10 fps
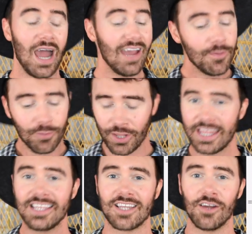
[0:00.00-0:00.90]
I have a
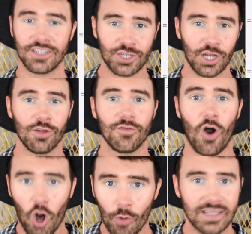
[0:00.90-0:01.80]
playlist on this channel of
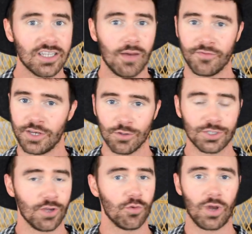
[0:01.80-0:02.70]
all my Tommy videos,
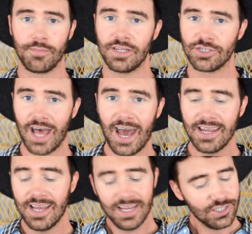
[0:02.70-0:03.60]
so if you want to binge
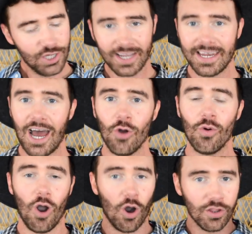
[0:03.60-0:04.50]
that, check it
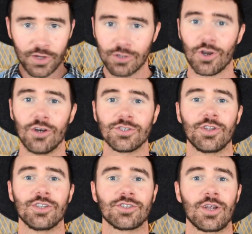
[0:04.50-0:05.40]
out. All the videos are also
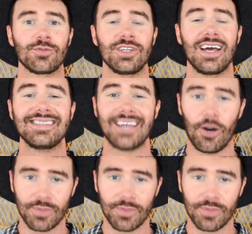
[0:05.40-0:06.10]
in the description down